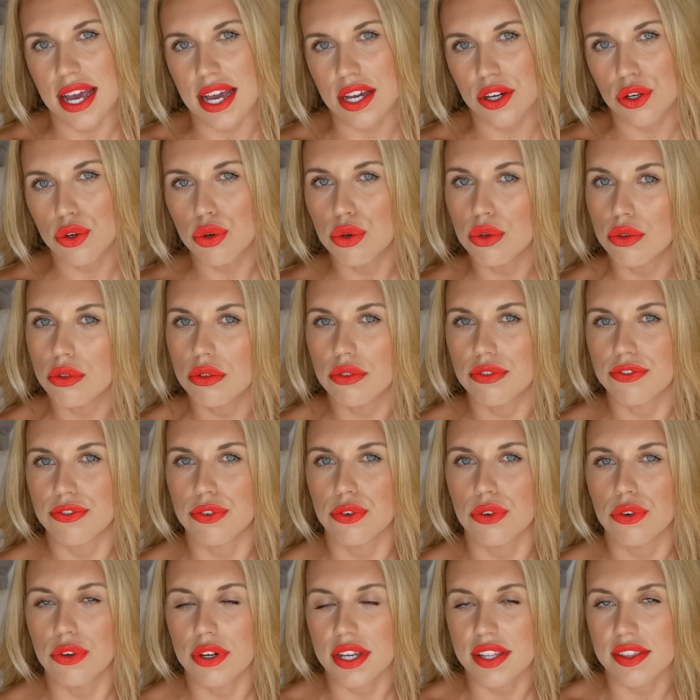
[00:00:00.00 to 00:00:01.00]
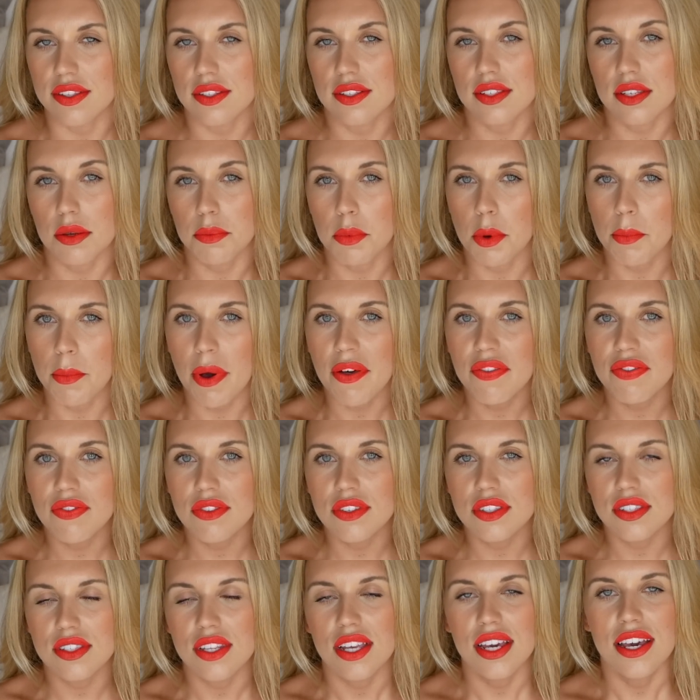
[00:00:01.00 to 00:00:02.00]
and cool for in the summer
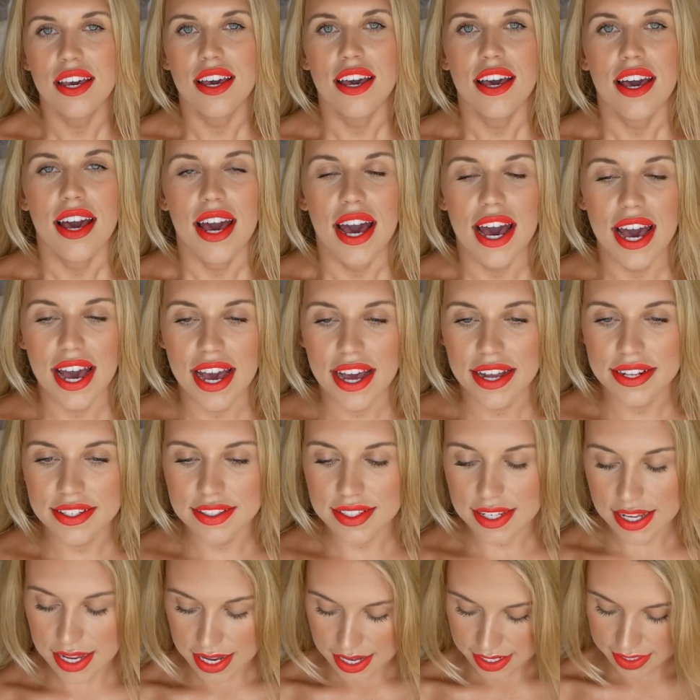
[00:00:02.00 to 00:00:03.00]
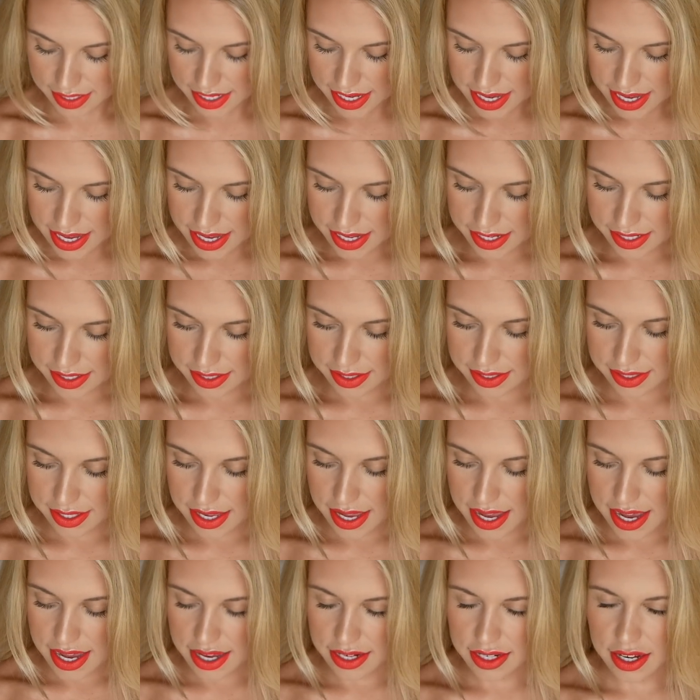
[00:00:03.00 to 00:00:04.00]
months. And it is
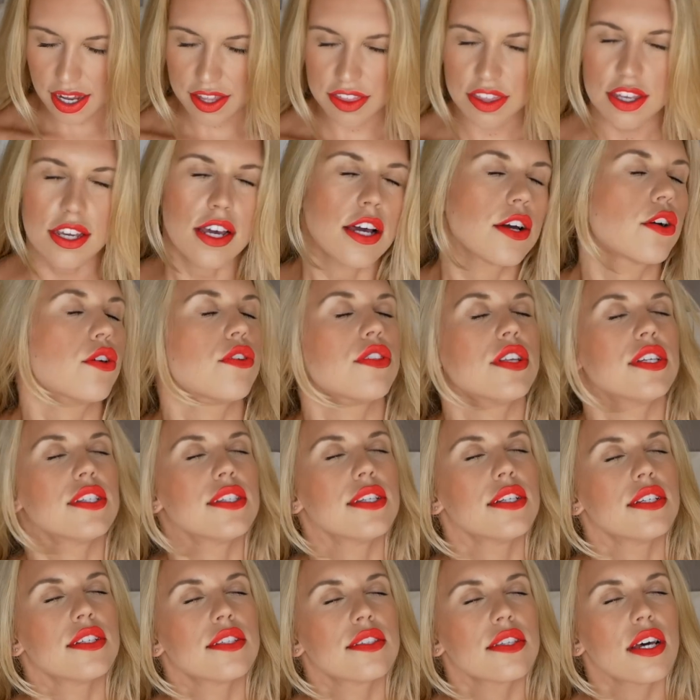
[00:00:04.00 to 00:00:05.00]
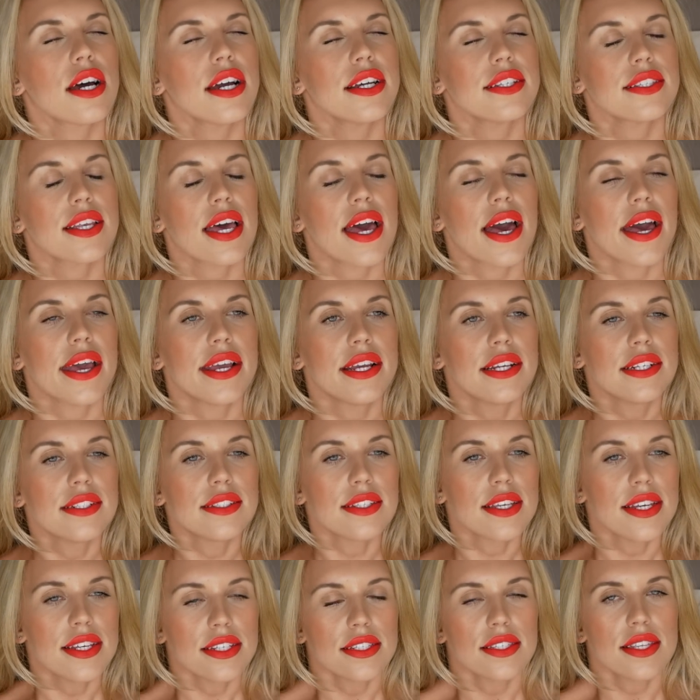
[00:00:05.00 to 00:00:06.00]
in, I think I got this in a size
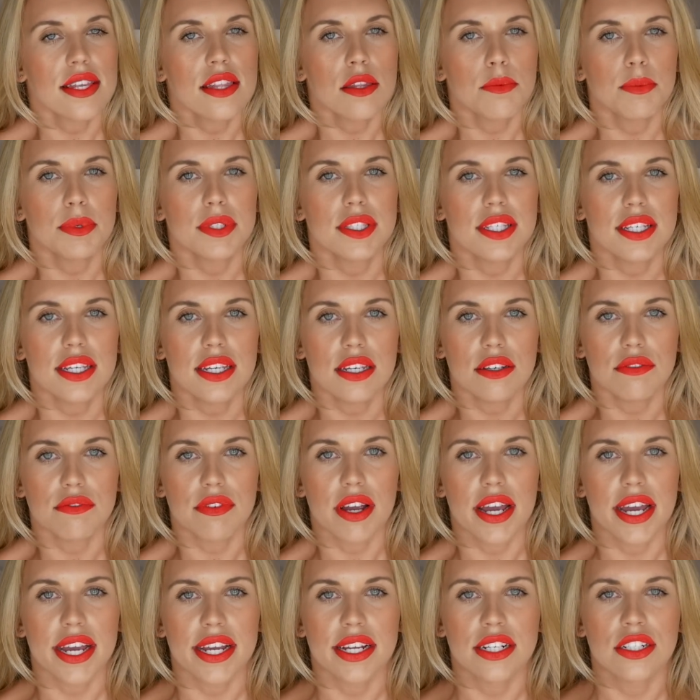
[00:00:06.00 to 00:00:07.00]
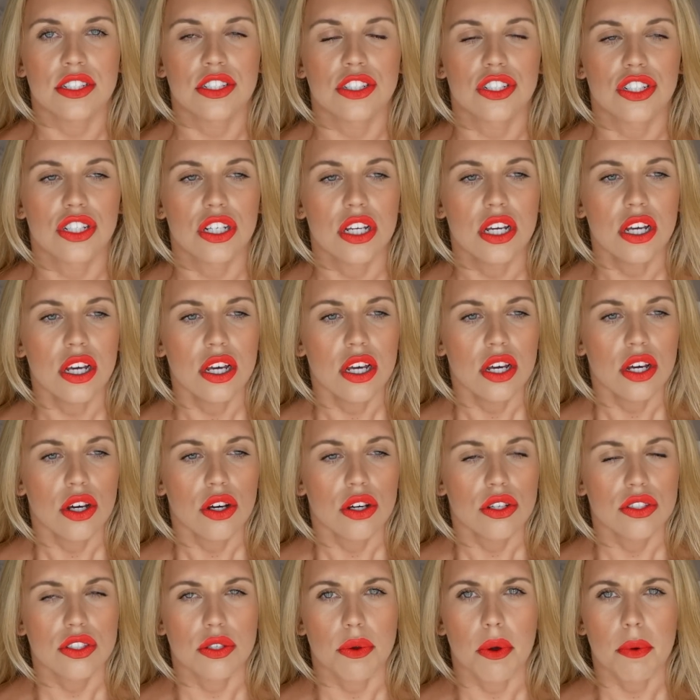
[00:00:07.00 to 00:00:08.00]
8. It's in the petite range
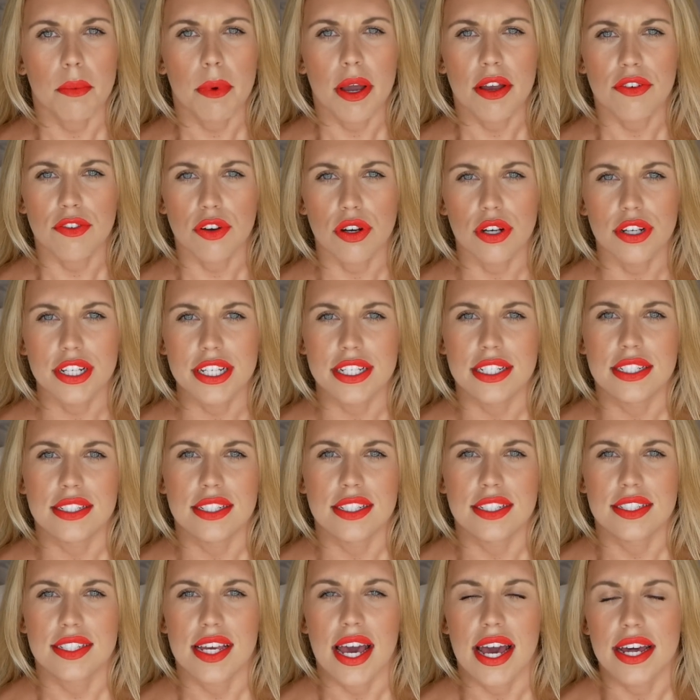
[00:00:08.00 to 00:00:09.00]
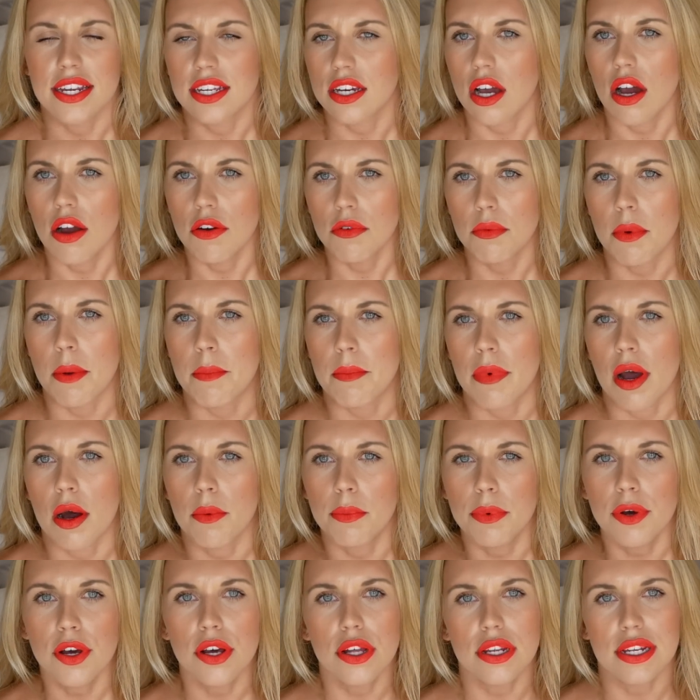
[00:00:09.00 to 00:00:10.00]
so I might have got it in a 10, I can't remember.
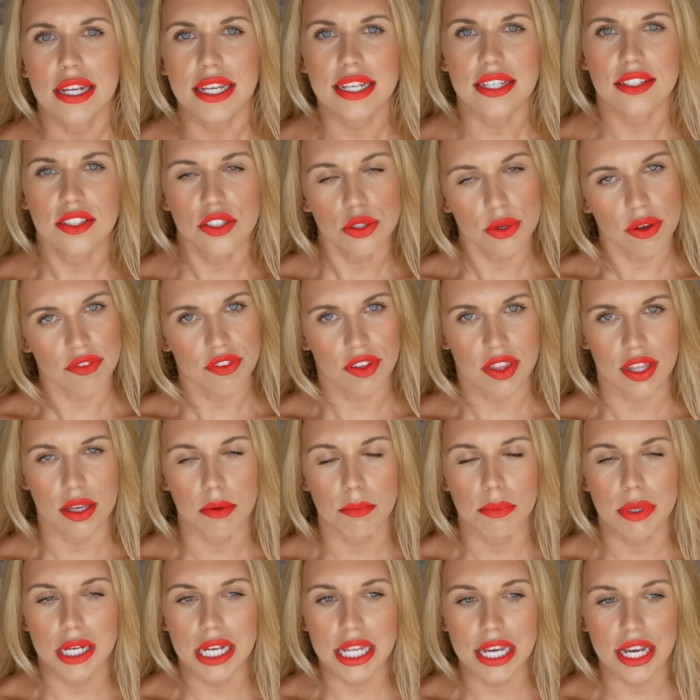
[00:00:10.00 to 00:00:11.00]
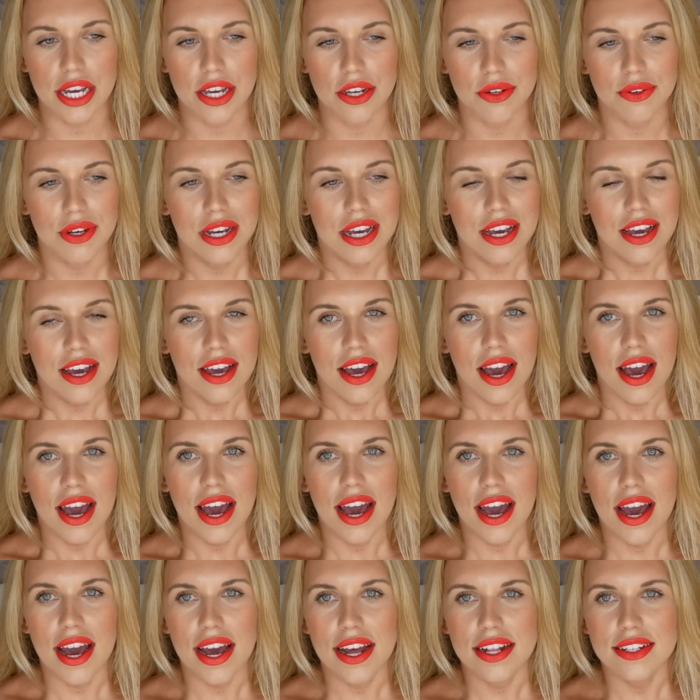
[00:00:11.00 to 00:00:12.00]
I'll put links to everything below.
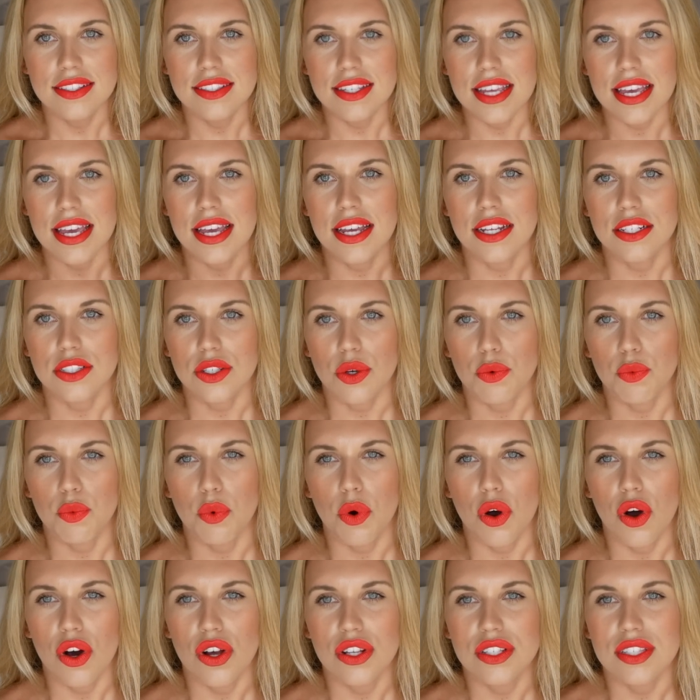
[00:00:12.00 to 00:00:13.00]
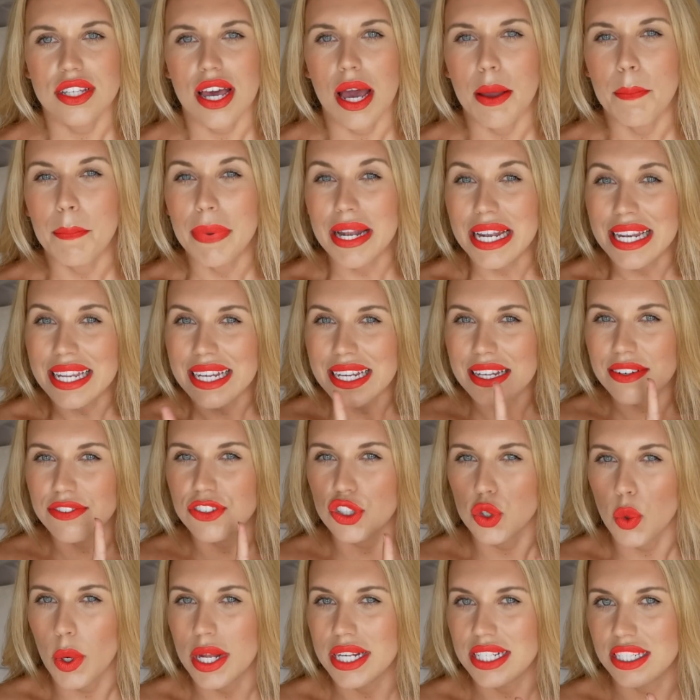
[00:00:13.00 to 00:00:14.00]
And it was, I believe,
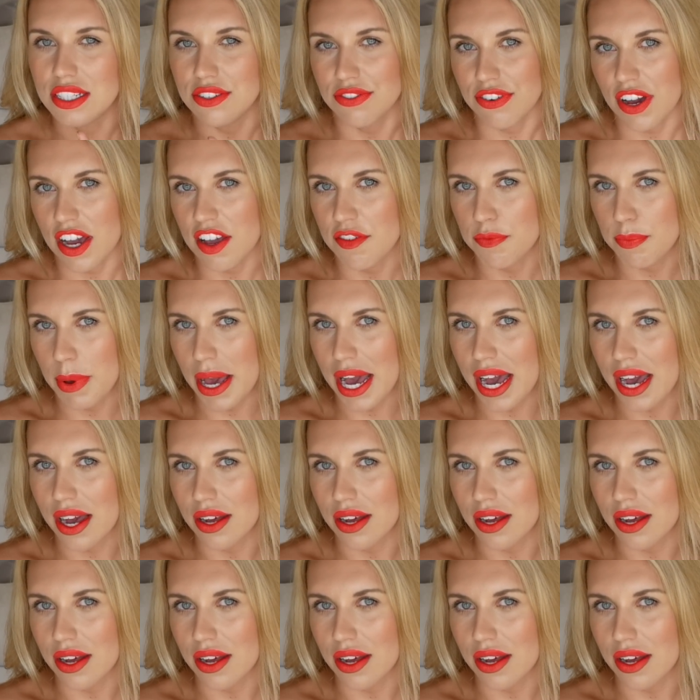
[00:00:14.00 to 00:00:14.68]
£25